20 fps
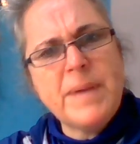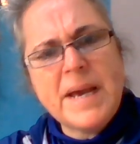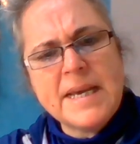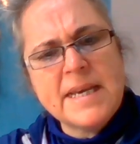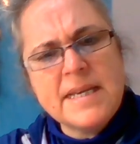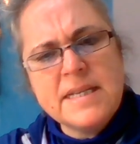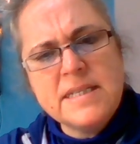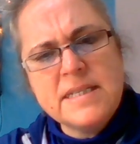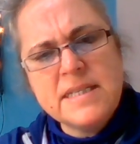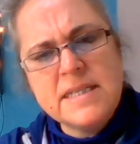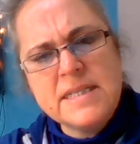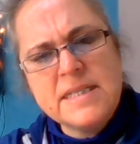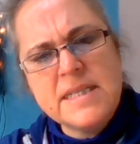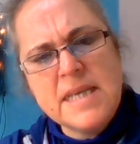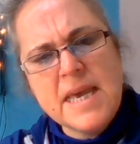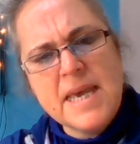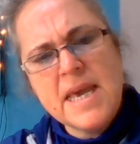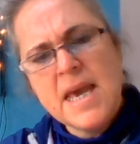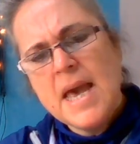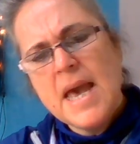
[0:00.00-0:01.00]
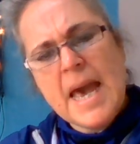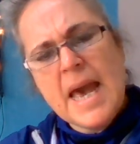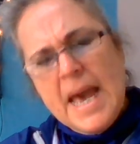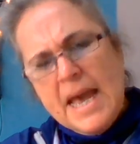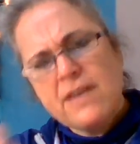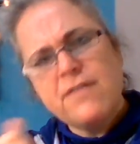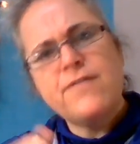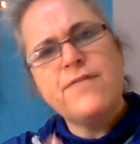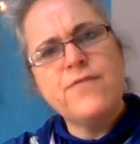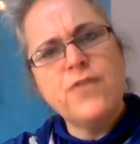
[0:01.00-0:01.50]
back into the sea
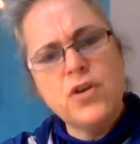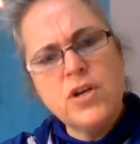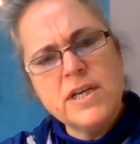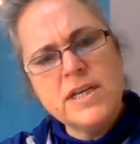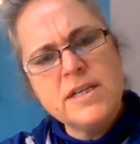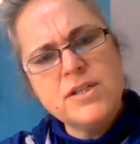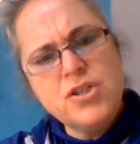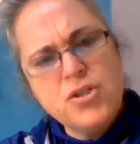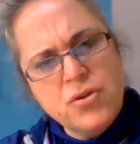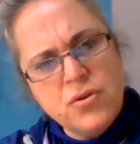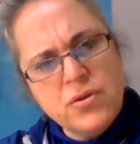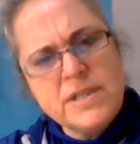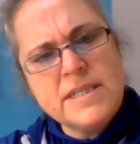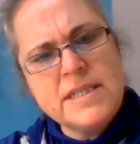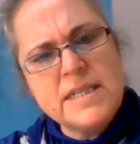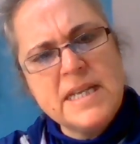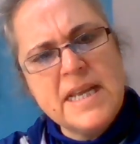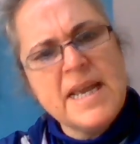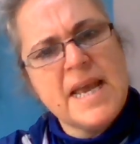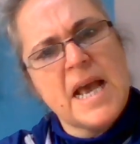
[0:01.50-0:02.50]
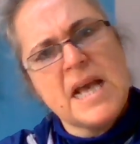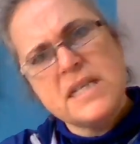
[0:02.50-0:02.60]
and frolic as noisily,